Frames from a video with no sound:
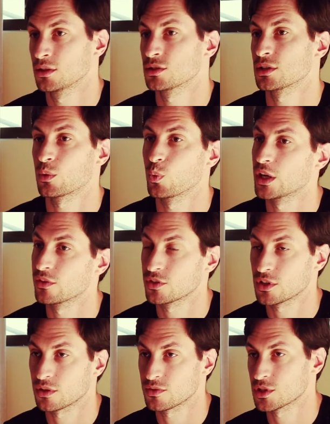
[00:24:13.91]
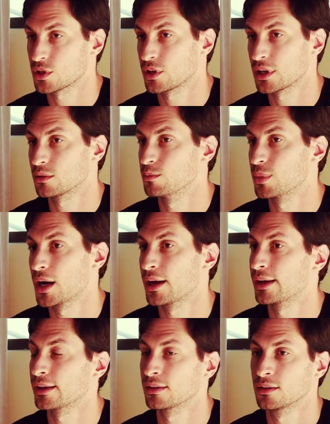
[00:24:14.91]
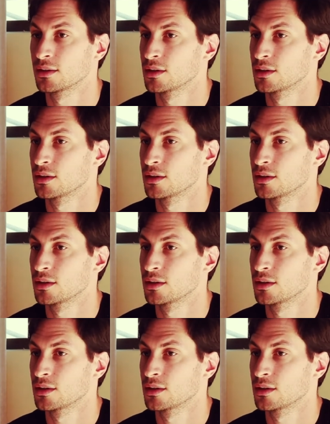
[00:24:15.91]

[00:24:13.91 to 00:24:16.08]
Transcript: So like wedding photographers going out and buying